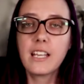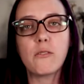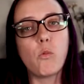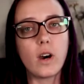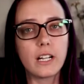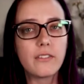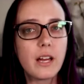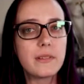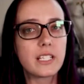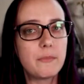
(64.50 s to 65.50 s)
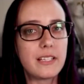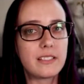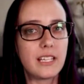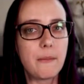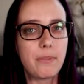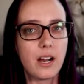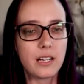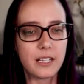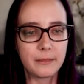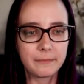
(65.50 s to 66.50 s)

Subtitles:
think one of them is gonna be CM Punk.